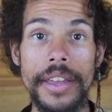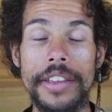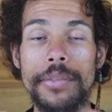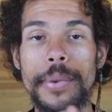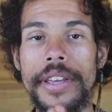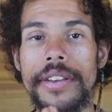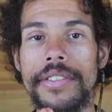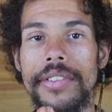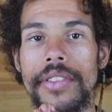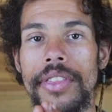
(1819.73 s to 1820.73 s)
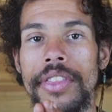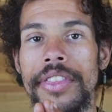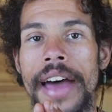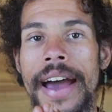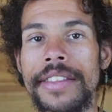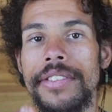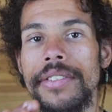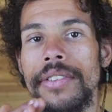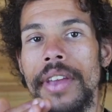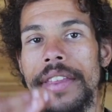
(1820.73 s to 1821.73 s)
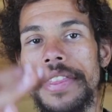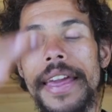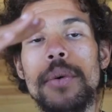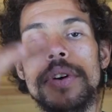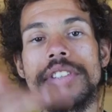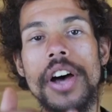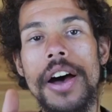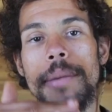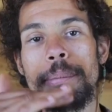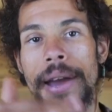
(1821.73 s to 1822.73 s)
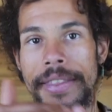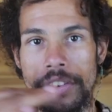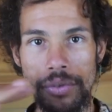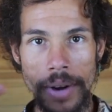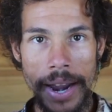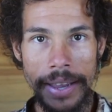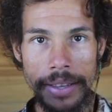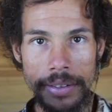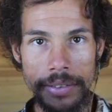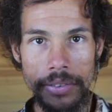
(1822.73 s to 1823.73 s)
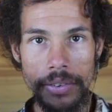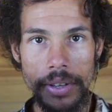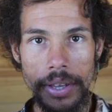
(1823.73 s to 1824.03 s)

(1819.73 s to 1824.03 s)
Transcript: is because that's they were taught by the dragons.